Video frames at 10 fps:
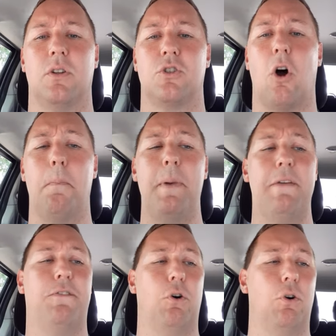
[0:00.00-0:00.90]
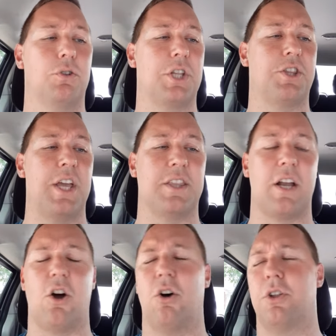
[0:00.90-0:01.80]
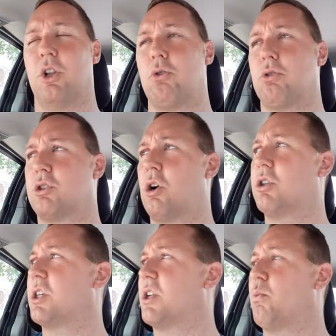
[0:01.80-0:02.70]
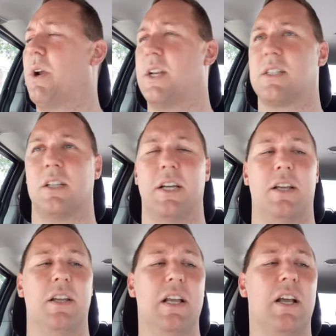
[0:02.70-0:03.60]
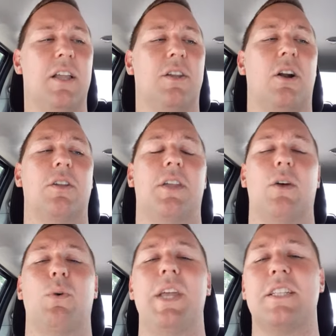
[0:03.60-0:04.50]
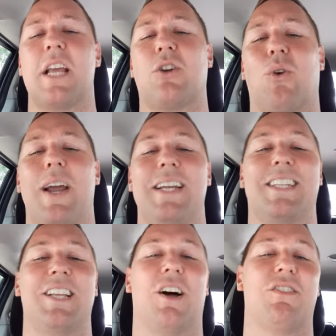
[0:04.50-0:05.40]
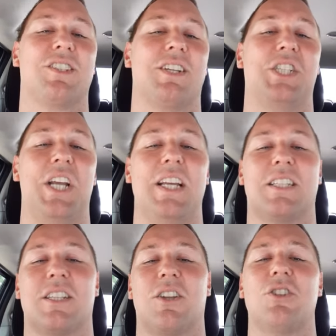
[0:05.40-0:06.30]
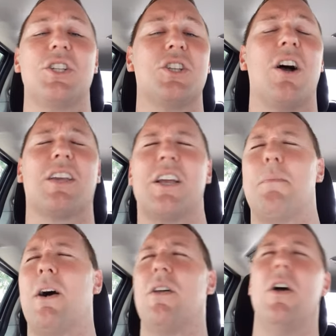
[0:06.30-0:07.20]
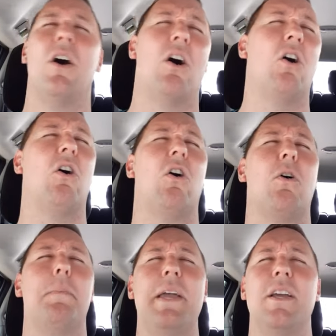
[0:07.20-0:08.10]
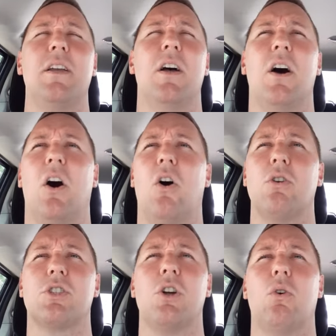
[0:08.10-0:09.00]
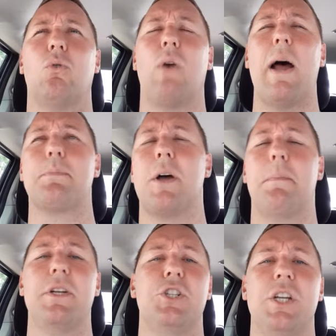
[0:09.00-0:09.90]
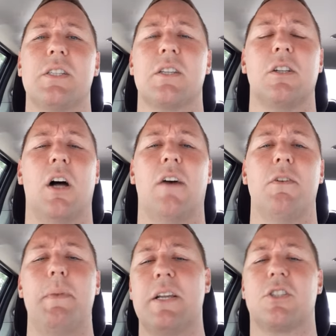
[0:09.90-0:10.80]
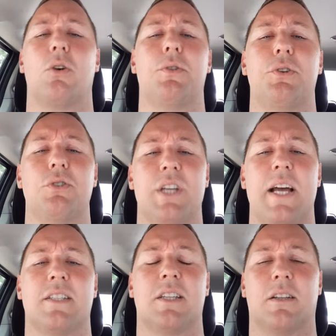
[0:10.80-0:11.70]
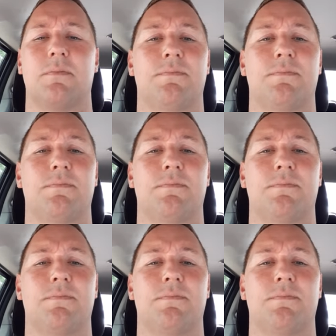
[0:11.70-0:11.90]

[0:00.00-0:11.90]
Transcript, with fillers: Don't be fooled to think that all the local churches in Witness Lee, they're, they, when they say crazy lovers of Jesus, they're just talking about, oh, being oh so wrapped up in Jesus' love and being so enthusiastic.